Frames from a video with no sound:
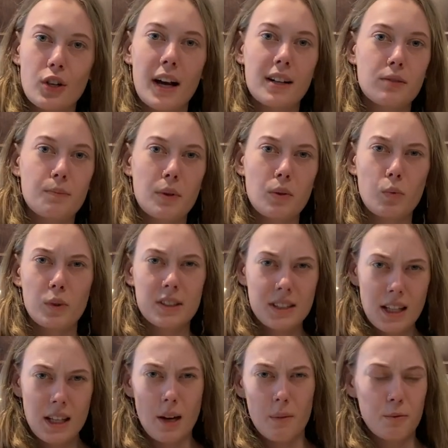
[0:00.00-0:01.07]
has been
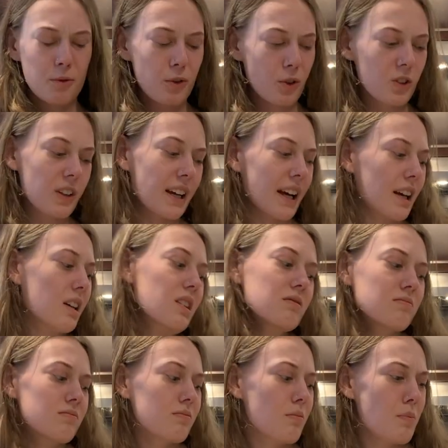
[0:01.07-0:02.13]
whisking up for
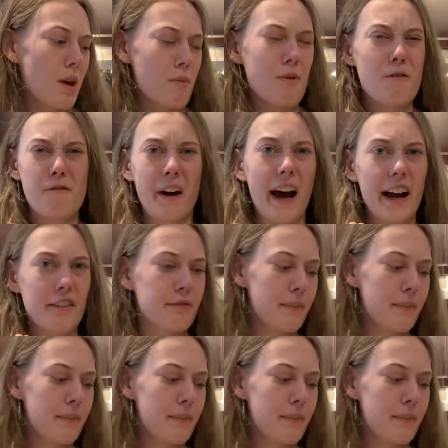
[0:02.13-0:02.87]
maybe 5